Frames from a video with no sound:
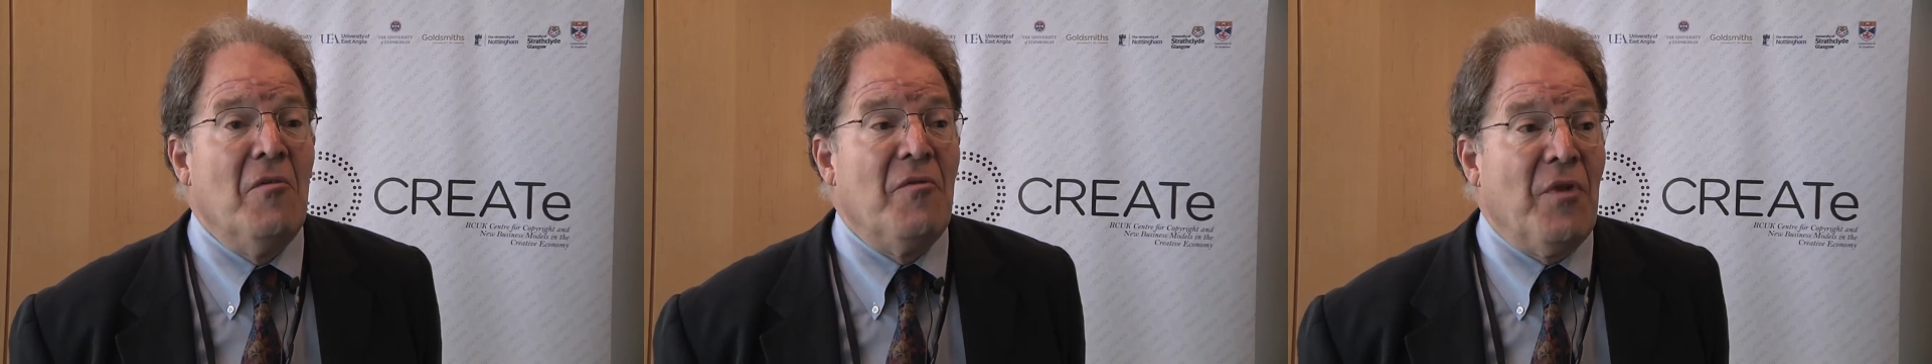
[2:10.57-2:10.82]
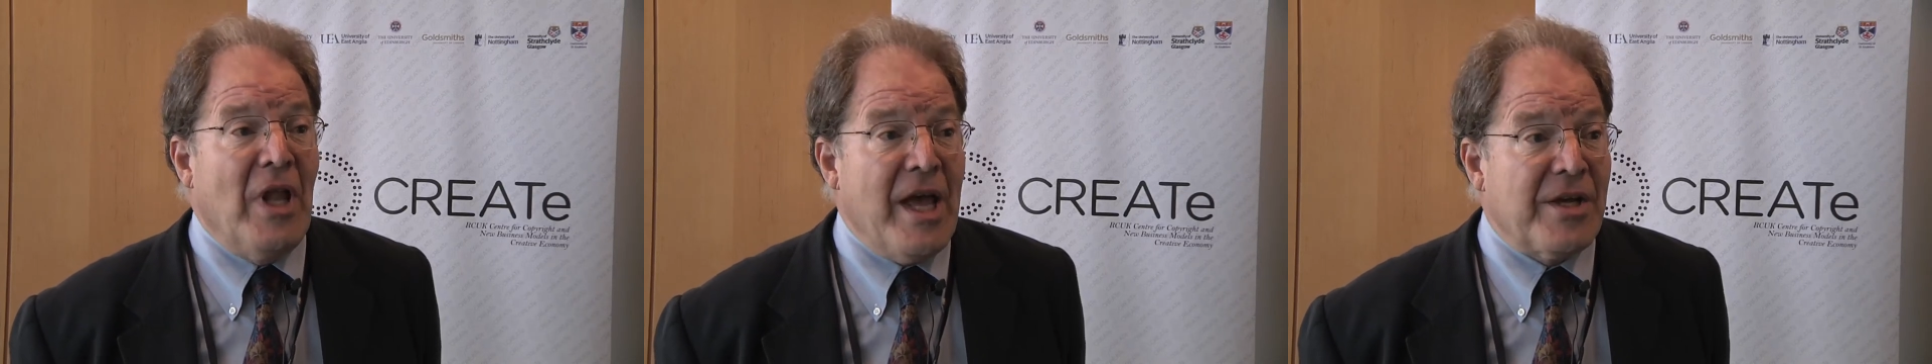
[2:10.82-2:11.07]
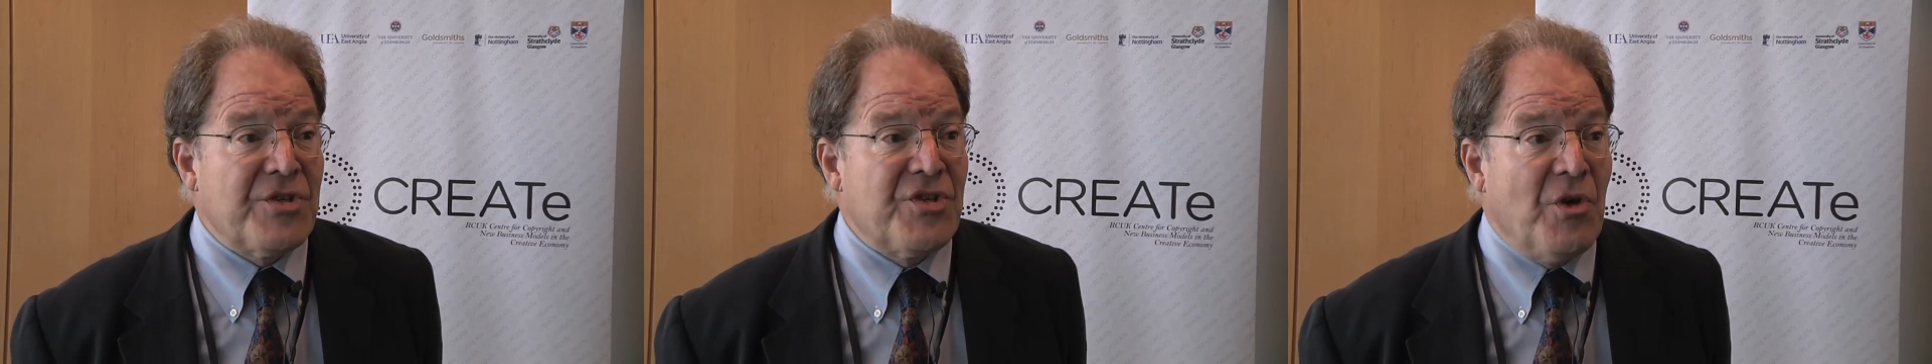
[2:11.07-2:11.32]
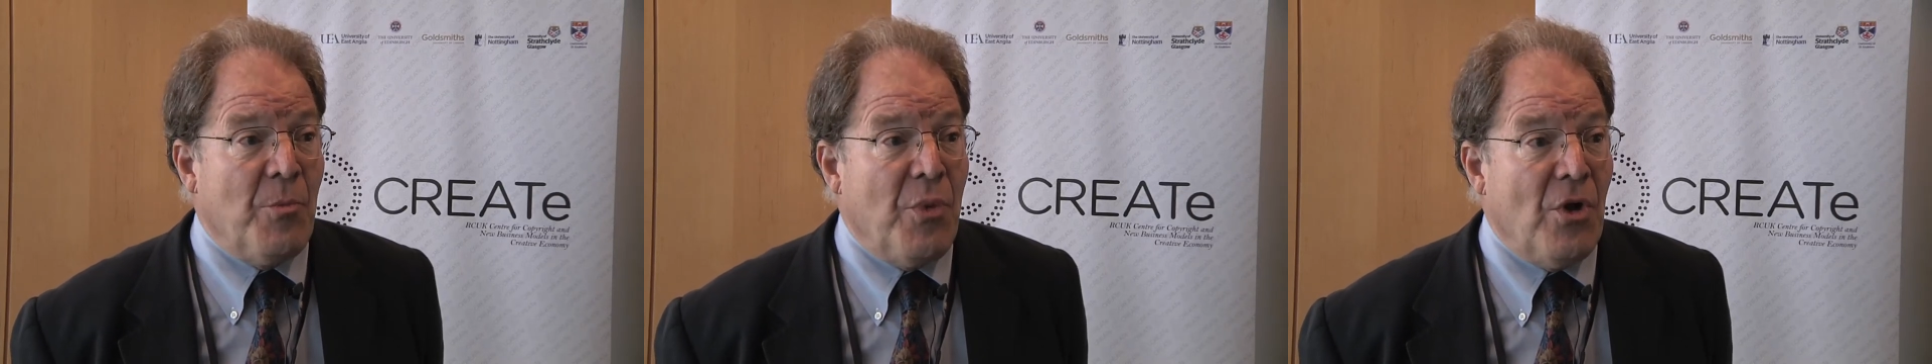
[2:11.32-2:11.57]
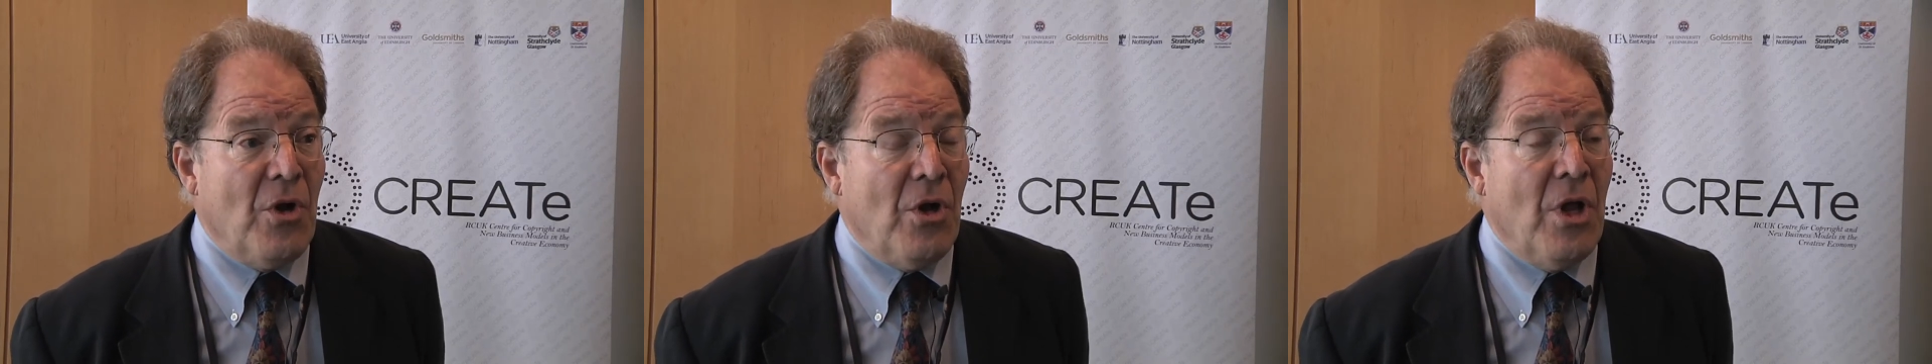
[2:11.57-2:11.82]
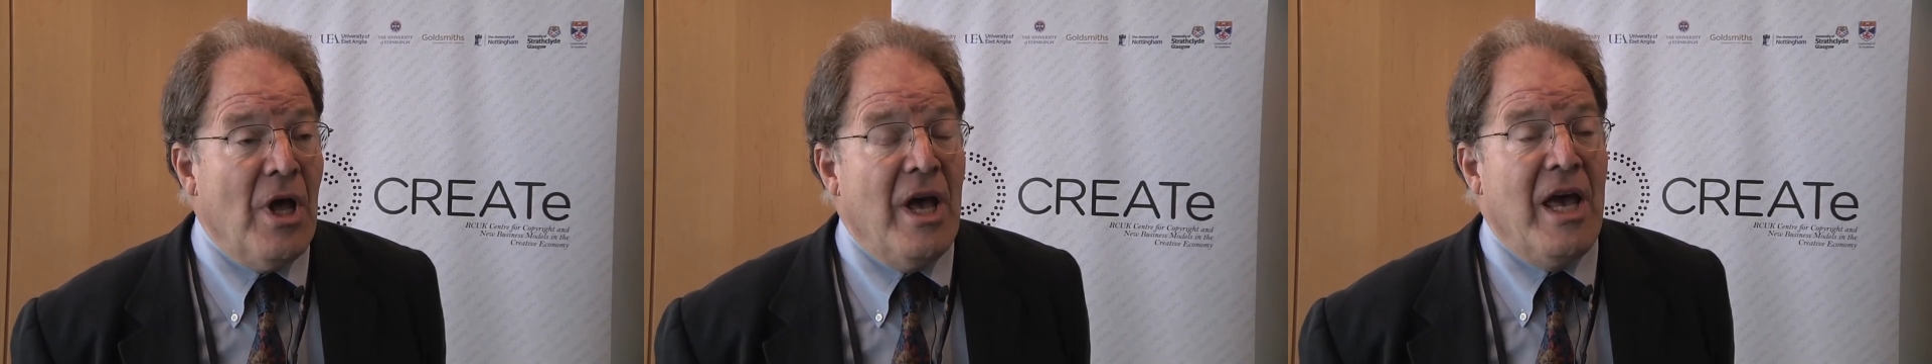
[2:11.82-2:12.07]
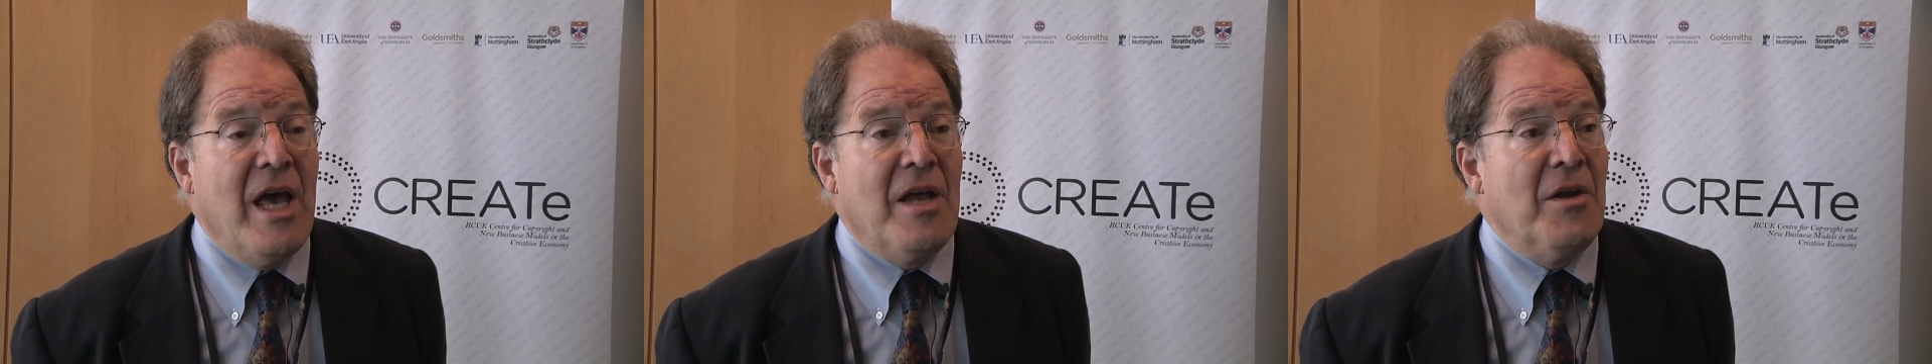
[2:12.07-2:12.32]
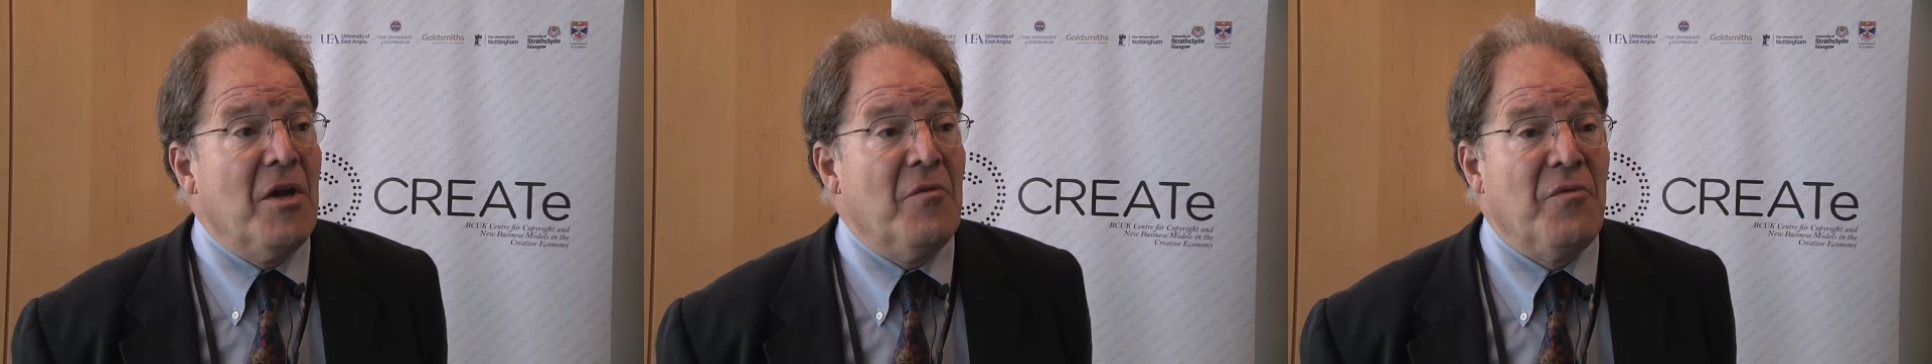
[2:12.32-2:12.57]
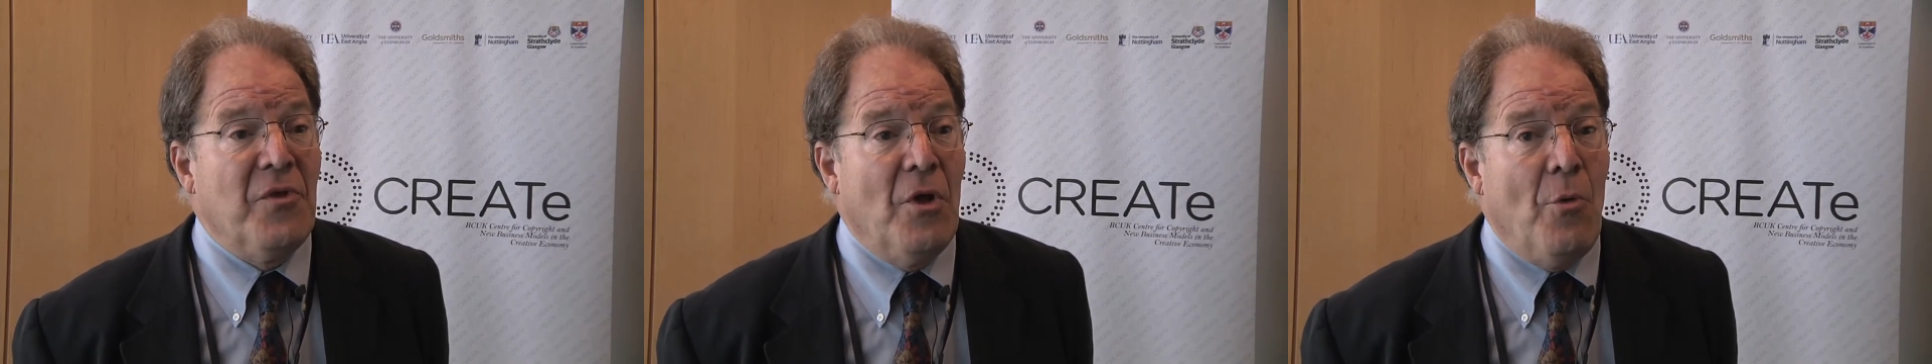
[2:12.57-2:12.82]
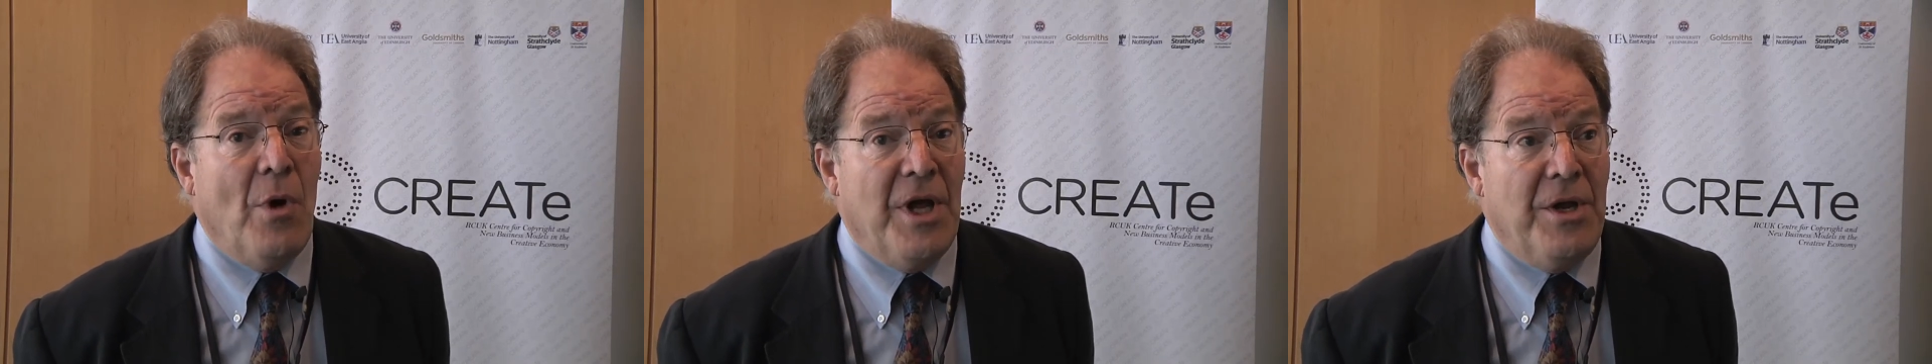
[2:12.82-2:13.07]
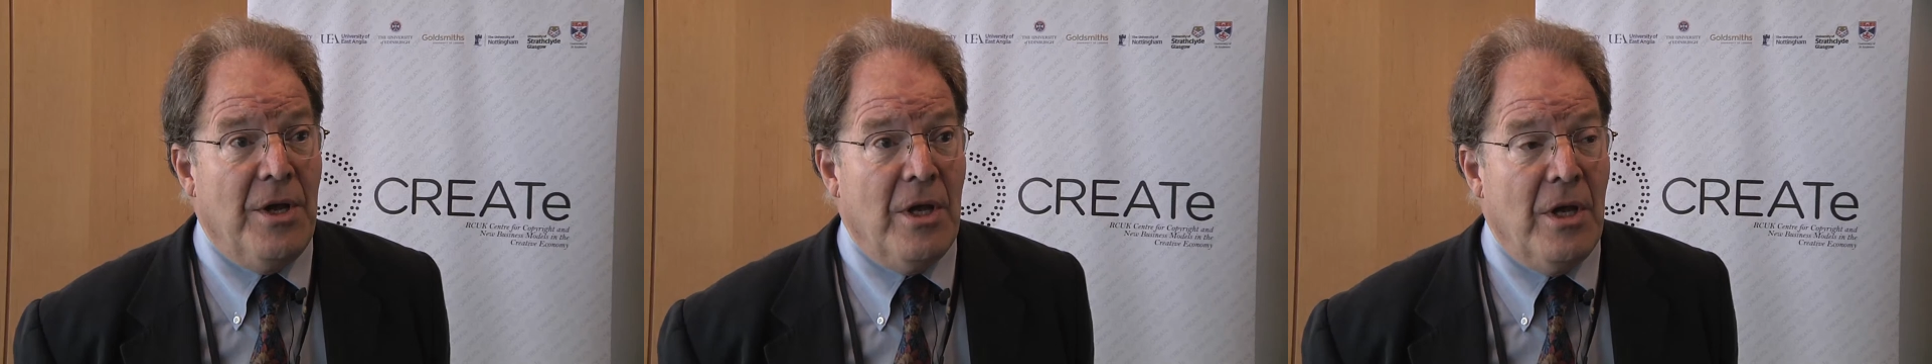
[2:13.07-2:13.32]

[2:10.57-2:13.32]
flexible, and fluid,